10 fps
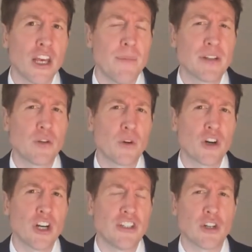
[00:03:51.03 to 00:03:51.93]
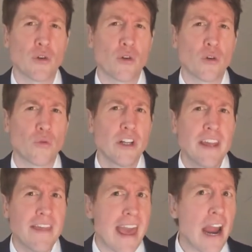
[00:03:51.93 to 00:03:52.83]
It makes you wonder, is it
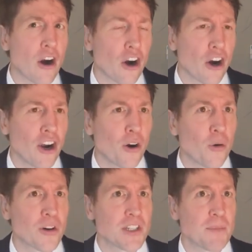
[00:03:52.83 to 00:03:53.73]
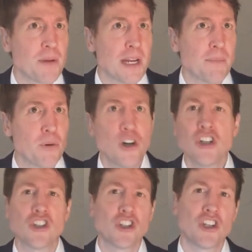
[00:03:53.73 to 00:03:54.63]
really there? Or is it being
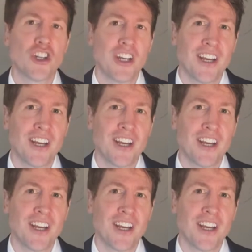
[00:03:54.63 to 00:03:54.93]
pushed